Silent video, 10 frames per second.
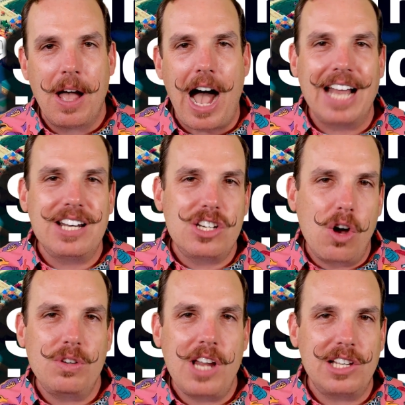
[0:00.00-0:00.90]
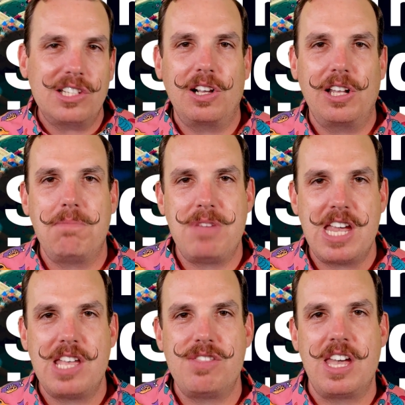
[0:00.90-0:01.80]
I don't necessarily
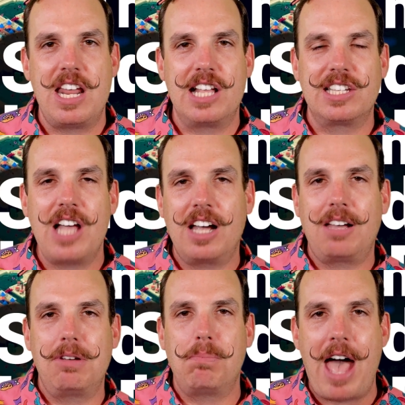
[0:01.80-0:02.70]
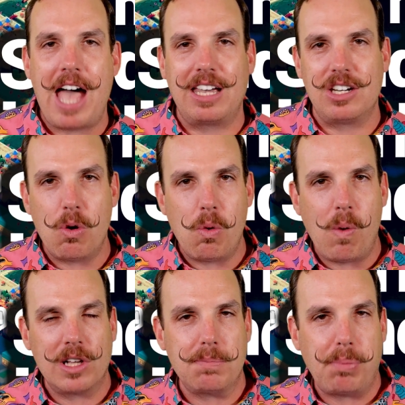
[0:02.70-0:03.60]
mean that it's not coming back and no one
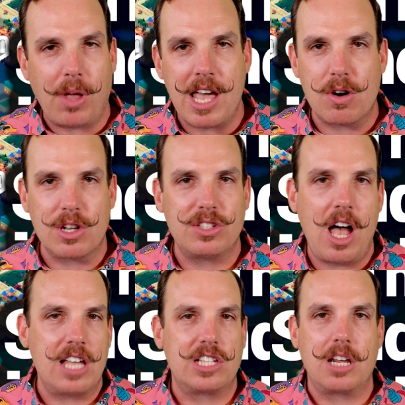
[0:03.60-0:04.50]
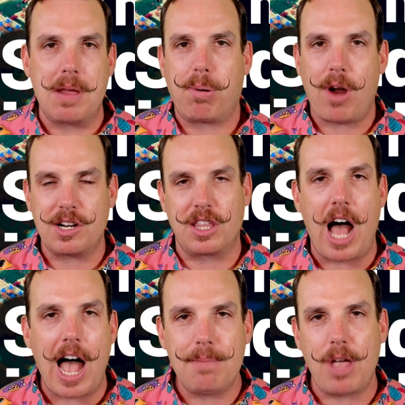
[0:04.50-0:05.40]
wants to play it or it's not it's going to be a project that
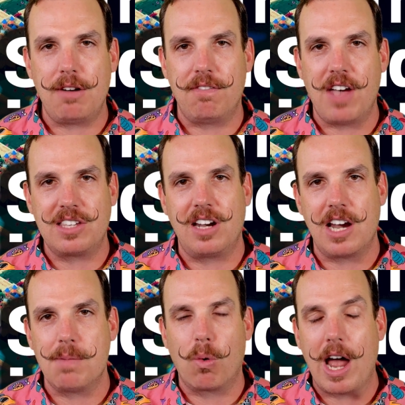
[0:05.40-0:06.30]
I'm not invested in anymore.